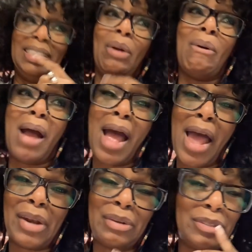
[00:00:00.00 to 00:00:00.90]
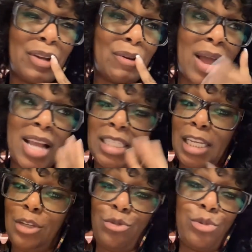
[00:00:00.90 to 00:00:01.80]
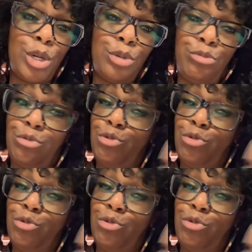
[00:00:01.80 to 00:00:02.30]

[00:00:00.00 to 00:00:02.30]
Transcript: So I don't know. I say you could